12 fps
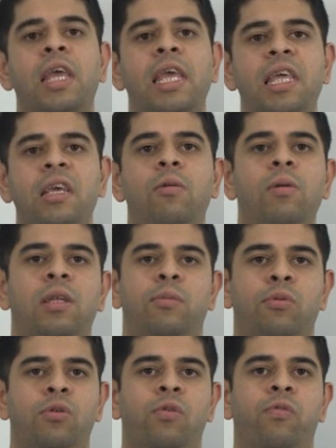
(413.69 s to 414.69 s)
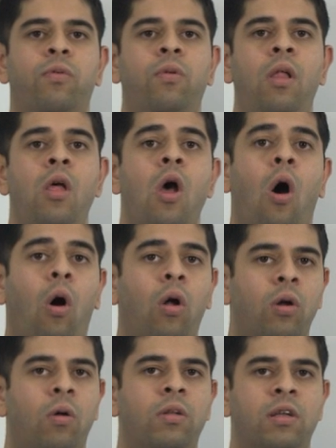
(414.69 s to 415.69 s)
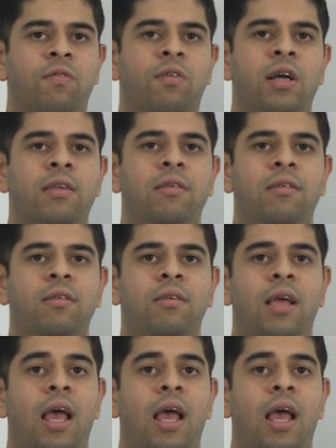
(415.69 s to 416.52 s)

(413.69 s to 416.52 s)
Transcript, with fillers: equally beautiful on older devices.